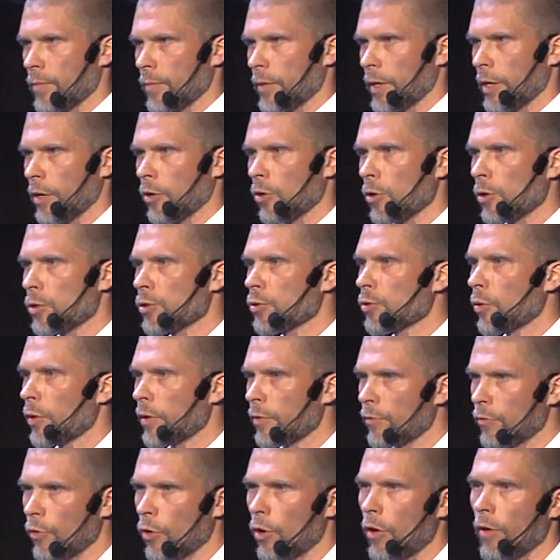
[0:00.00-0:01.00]
they are also
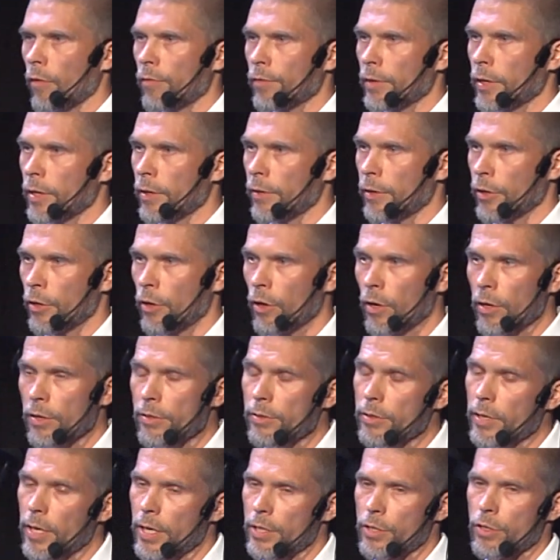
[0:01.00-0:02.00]
involved in the early
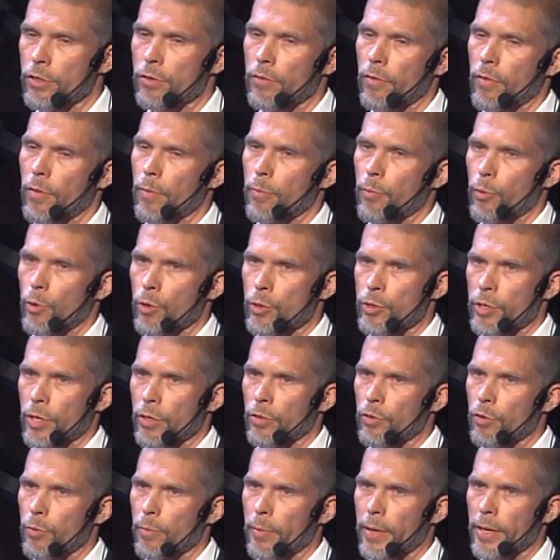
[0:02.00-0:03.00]
stages of the
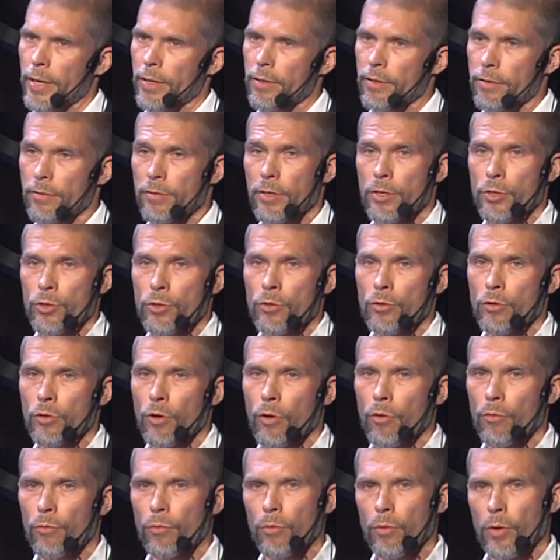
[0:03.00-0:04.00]
project to make decisions
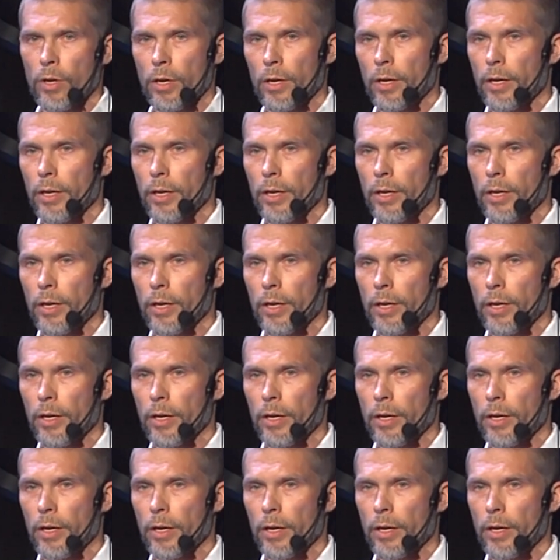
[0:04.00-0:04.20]
of